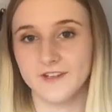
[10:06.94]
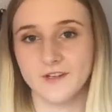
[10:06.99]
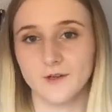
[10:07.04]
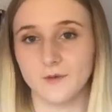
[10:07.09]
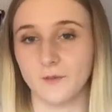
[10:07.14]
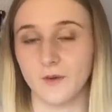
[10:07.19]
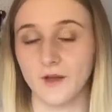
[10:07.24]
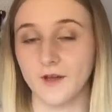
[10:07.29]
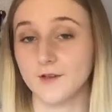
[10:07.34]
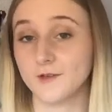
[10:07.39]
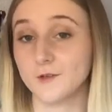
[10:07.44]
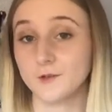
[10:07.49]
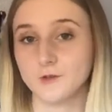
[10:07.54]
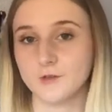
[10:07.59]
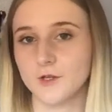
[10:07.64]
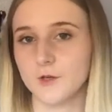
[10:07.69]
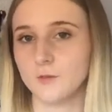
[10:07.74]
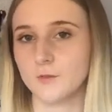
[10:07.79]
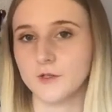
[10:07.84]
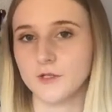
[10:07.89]
I don't know why I called
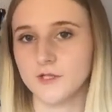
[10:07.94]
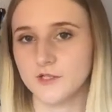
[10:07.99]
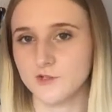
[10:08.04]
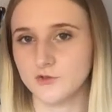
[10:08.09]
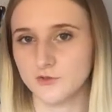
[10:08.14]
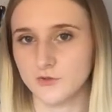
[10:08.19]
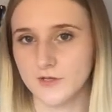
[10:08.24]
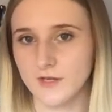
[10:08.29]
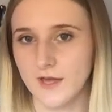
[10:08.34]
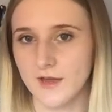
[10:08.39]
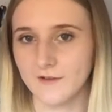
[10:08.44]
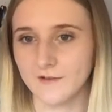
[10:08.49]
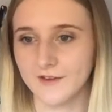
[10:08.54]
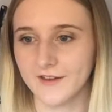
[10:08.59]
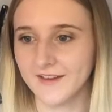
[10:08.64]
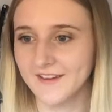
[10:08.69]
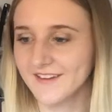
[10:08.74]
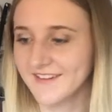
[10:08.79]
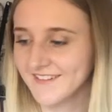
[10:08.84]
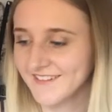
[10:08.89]
it a woody tree
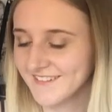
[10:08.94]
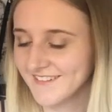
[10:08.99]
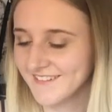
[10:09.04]
area.